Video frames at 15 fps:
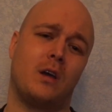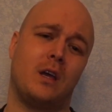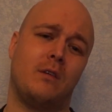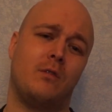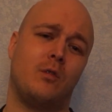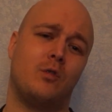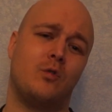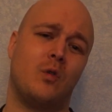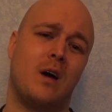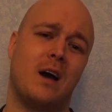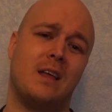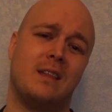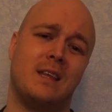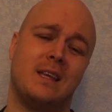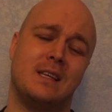if you
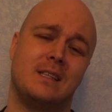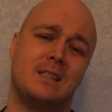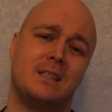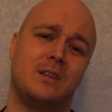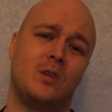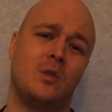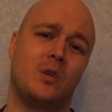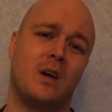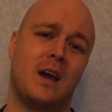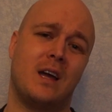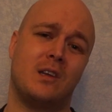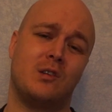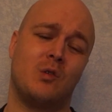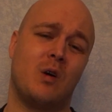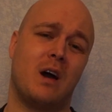try this, you
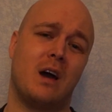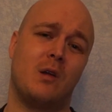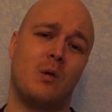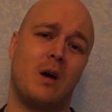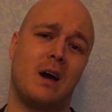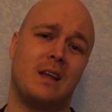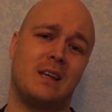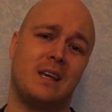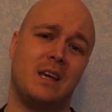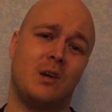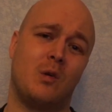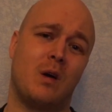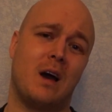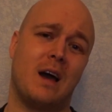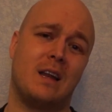can try right
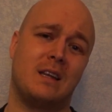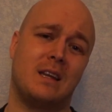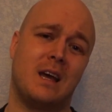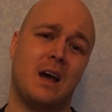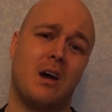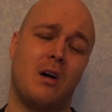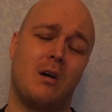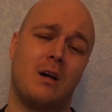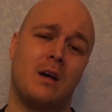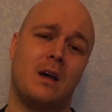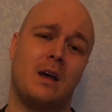here, right now."